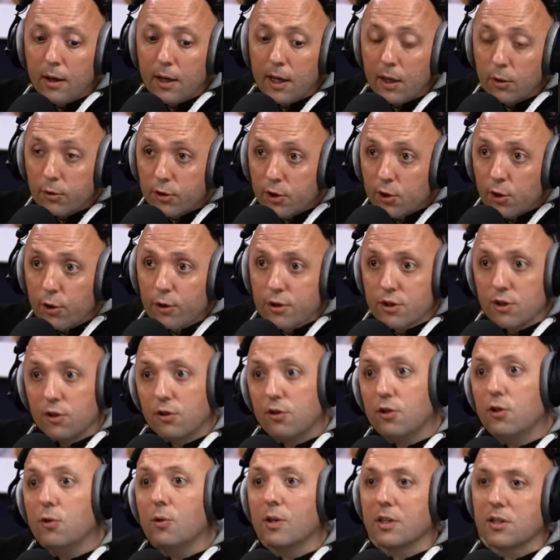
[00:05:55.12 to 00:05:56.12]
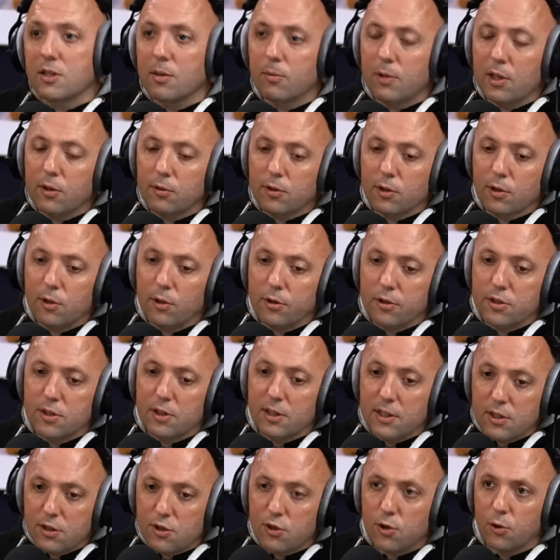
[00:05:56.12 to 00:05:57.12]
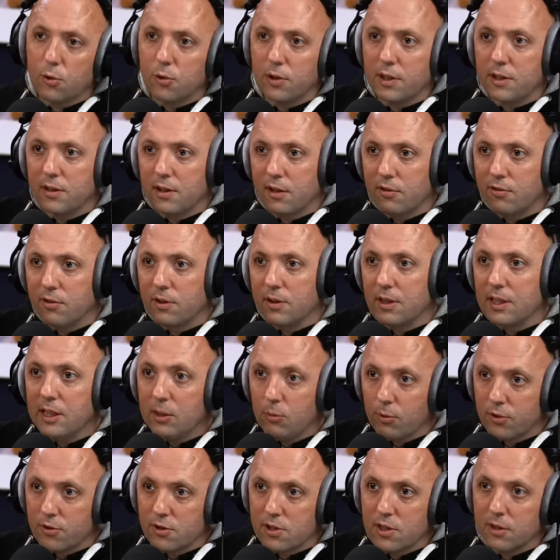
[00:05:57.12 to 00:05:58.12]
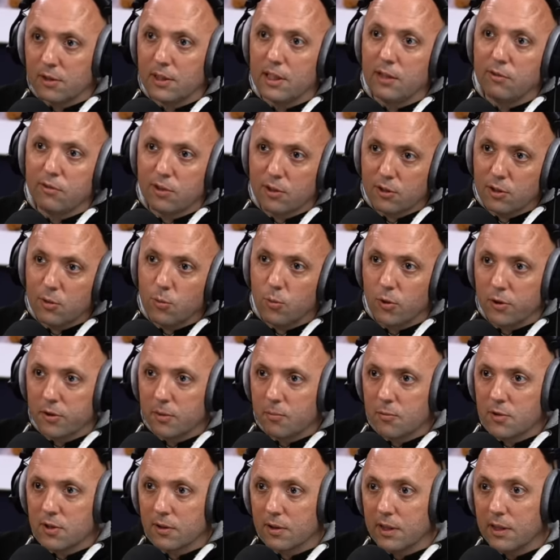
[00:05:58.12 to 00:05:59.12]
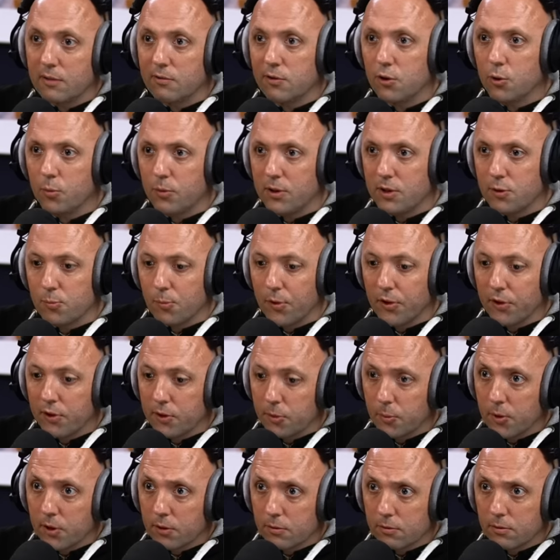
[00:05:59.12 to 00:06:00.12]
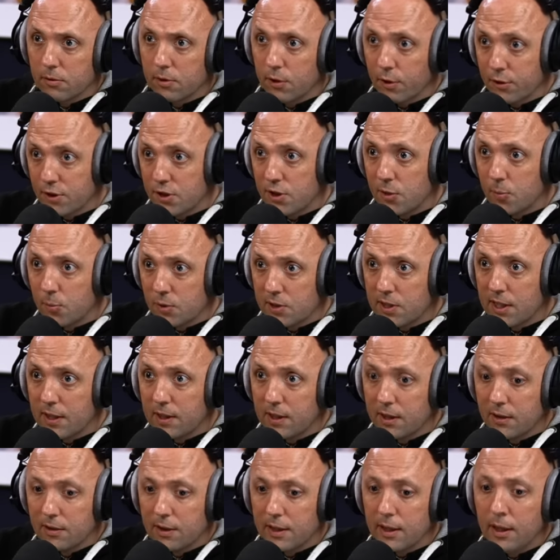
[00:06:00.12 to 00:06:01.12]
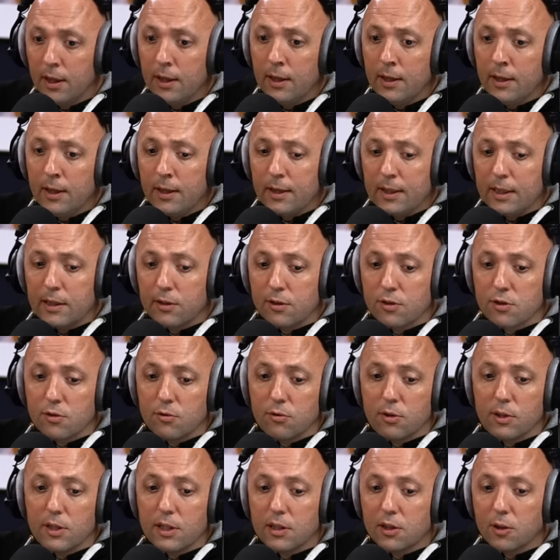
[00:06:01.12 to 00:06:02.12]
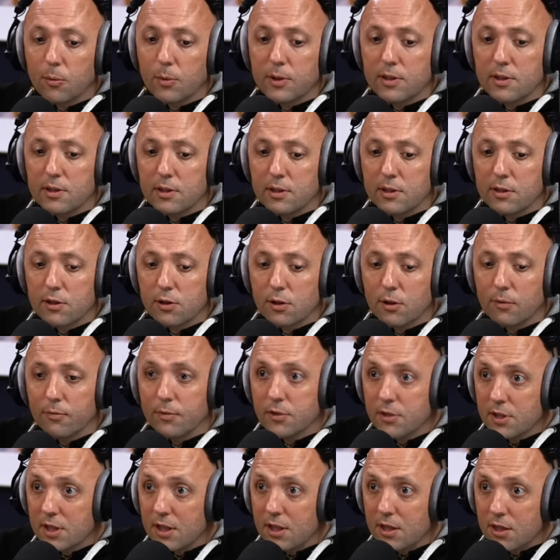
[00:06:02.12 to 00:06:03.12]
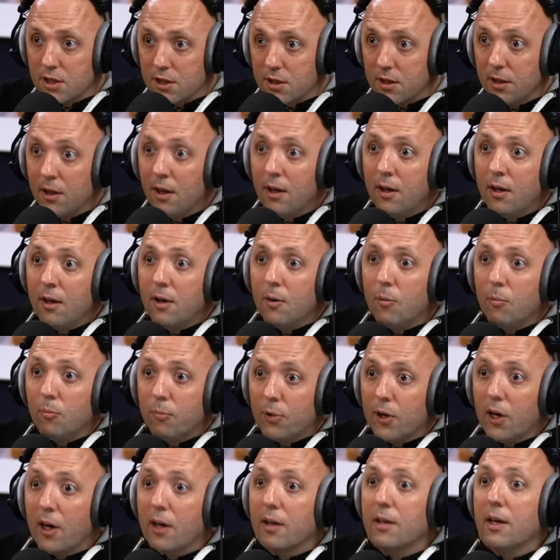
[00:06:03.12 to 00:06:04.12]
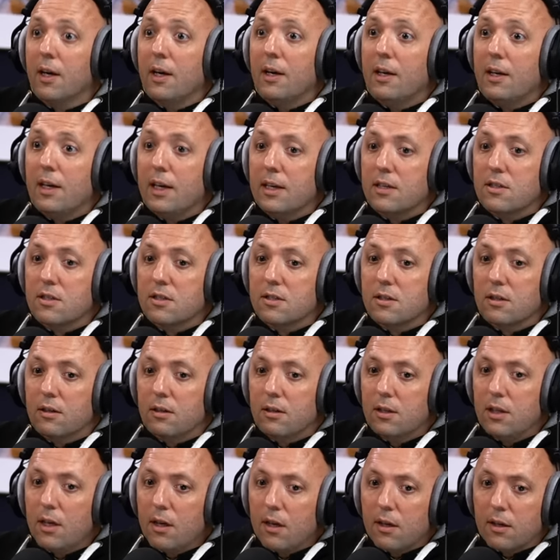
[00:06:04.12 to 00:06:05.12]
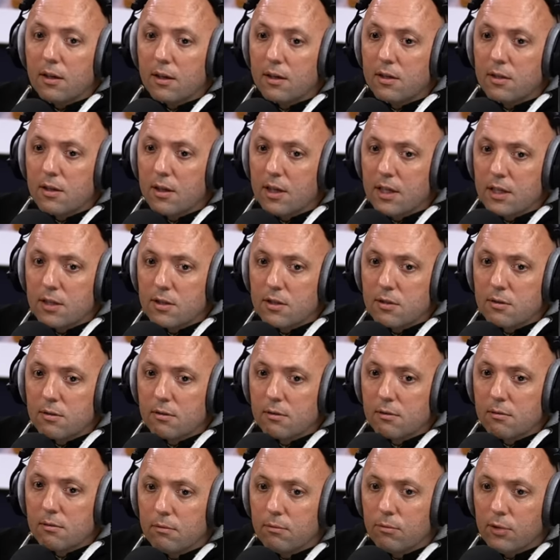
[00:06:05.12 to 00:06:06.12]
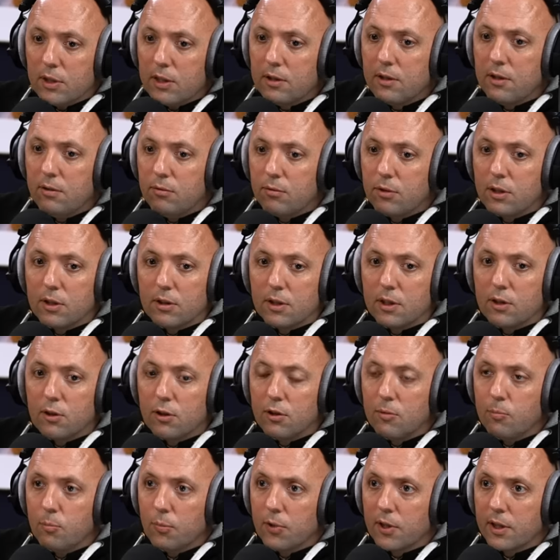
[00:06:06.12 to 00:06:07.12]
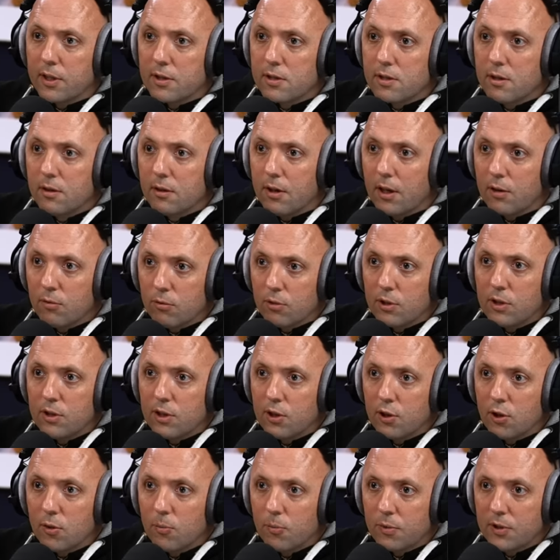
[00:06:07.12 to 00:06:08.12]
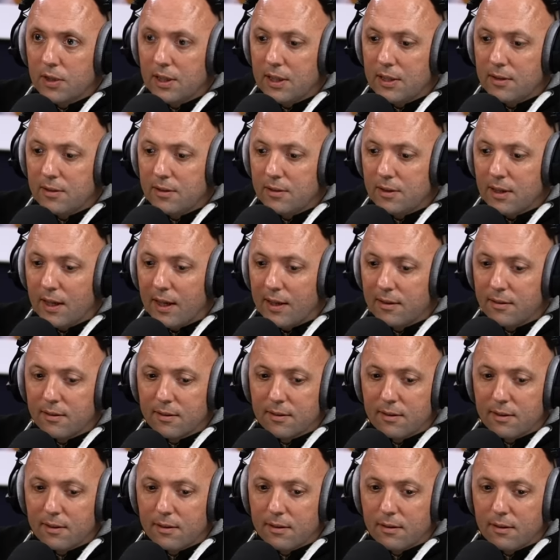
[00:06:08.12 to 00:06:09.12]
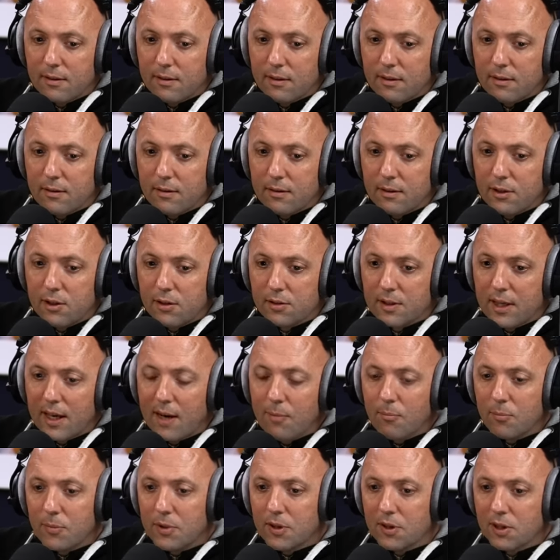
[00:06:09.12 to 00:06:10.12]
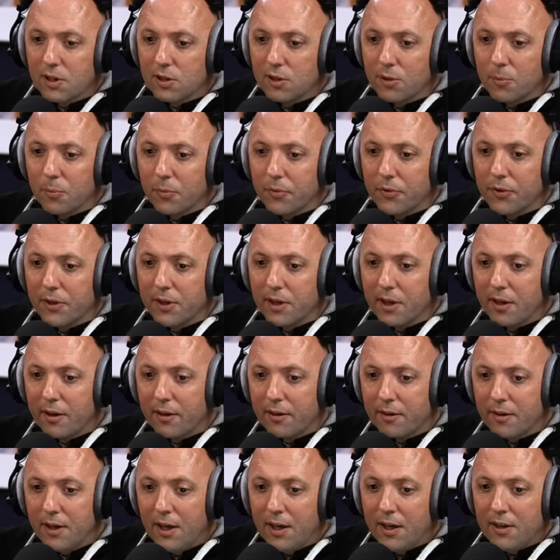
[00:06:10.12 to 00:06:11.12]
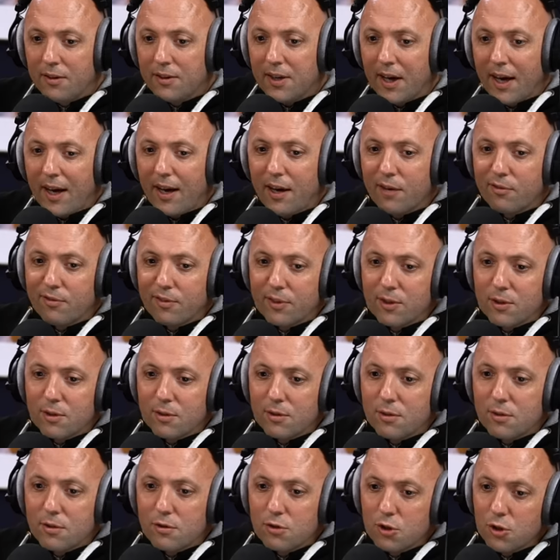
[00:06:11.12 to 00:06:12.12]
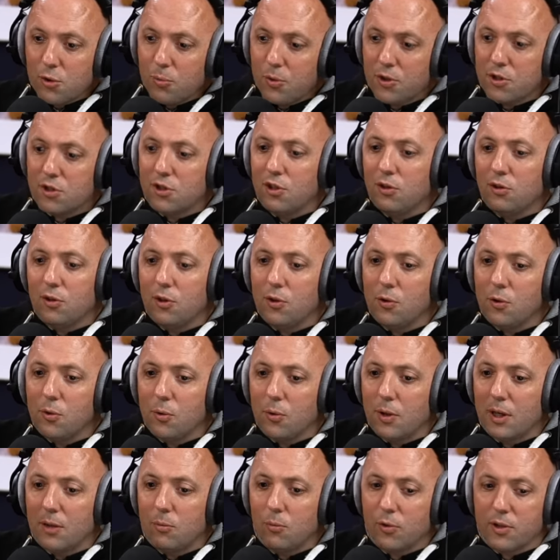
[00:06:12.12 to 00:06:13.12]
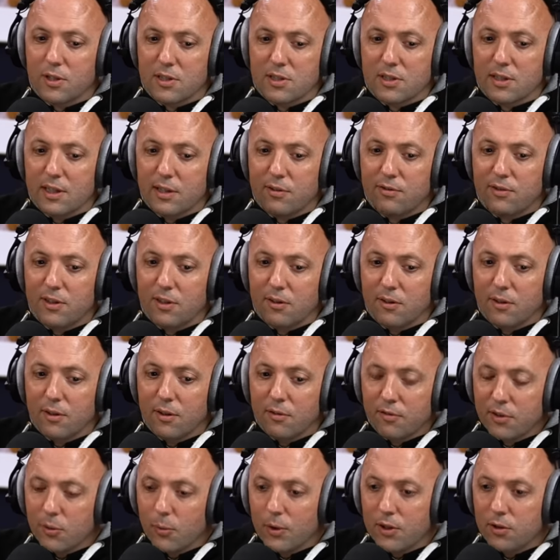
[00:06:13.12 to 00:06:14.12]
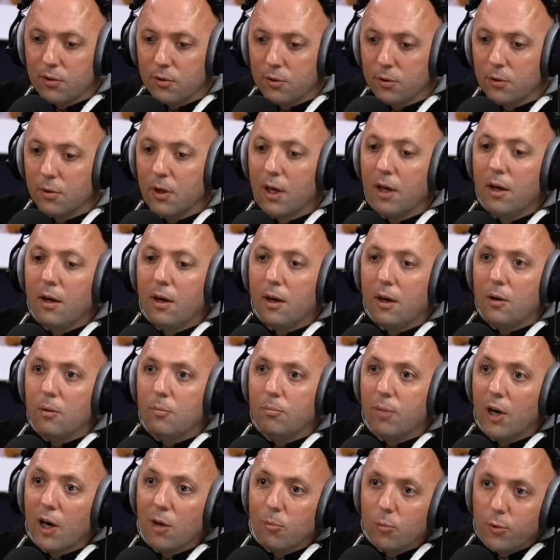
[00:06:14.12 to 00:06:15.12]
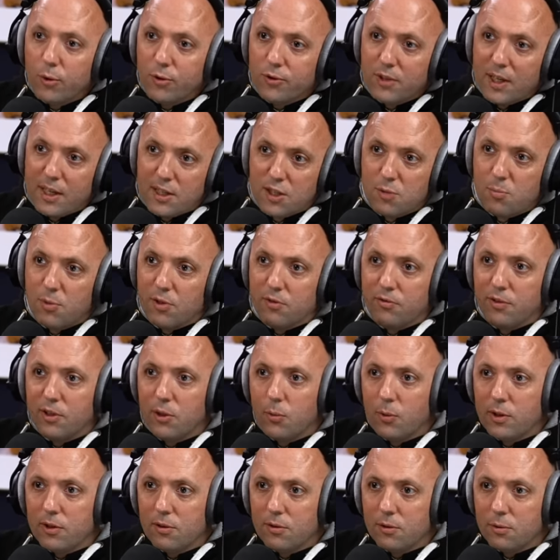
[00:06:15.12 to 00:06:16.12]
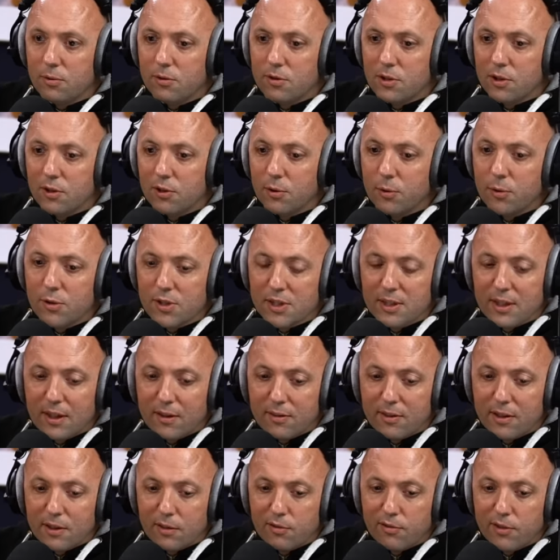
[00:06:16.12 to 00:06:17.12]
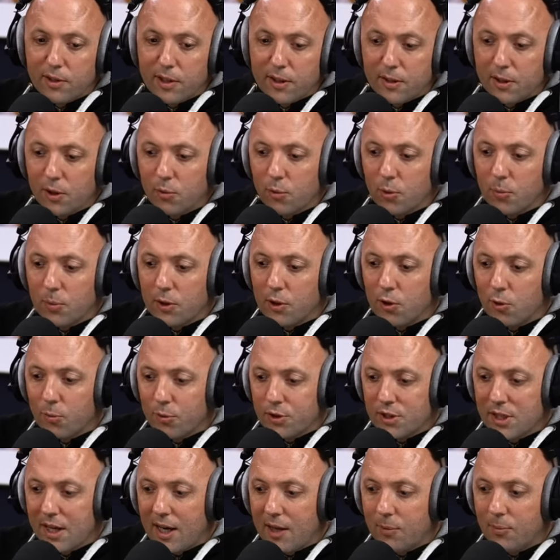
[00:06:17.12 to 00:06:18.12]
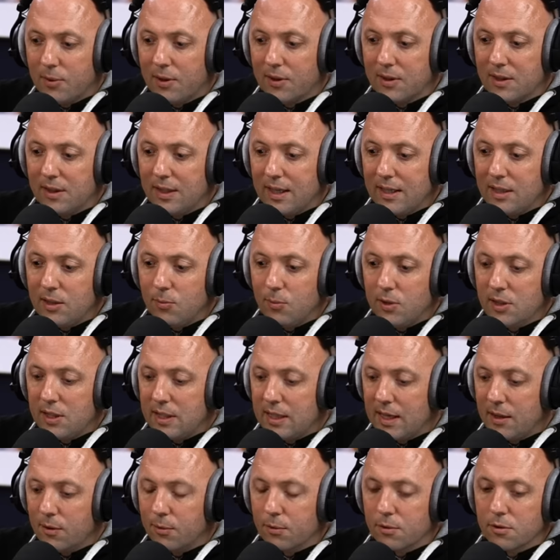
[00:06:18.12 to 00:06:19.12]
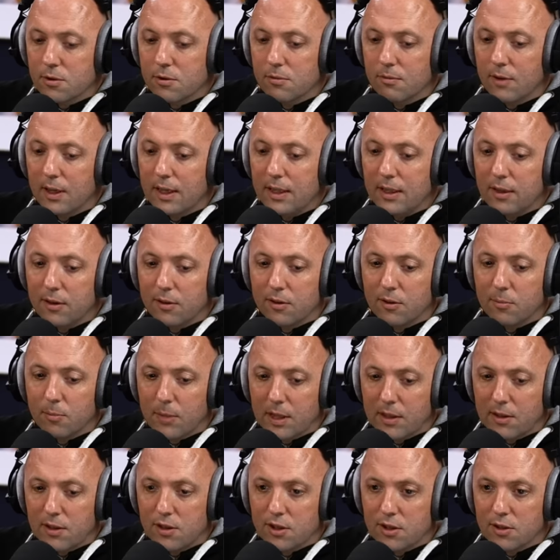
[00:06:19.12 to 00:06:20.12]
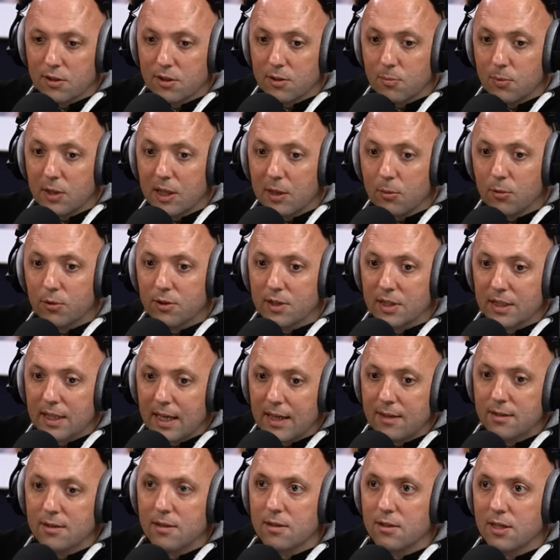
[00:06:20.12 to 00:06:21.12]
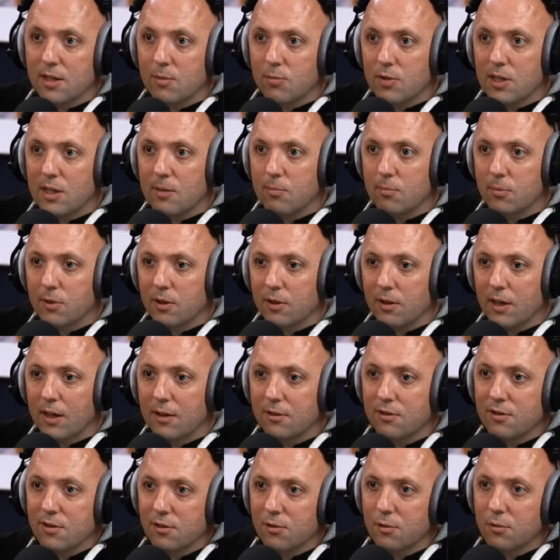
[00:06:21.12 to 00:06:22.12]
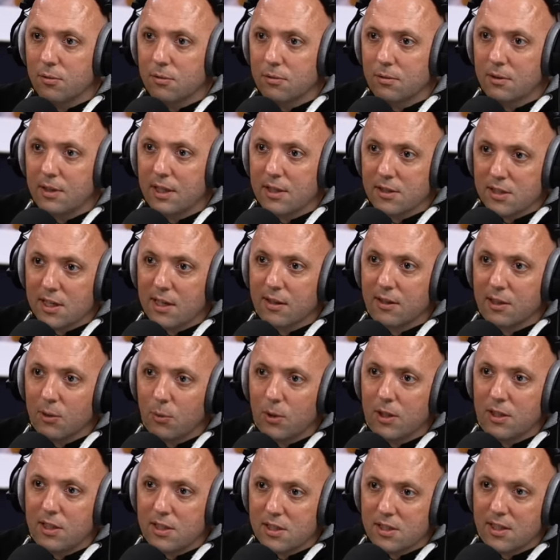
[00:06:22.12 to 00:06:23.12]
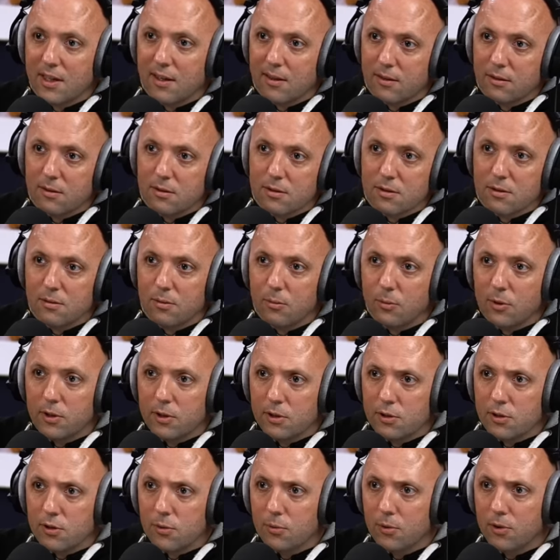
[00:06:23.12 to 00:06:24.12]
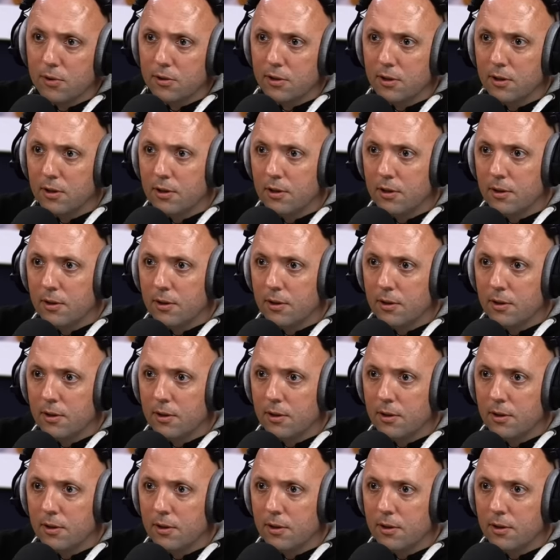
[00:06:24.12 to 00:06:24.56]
Helder Costa too, except Helder Costa is totally different. He wants to leave. The club want him to leave. Nobody's bothered about Costa particularly. He doesn't really come into this conversation. But it's, yeah, it's really, really complex and really complicated. And there can't be a club that have so much to do in what is left of the window, but are more desperate for the window to close. And I think Farke will be almost happier than anybody else, any other manager, to be able to get to September and to know exactly where he stands with his squad.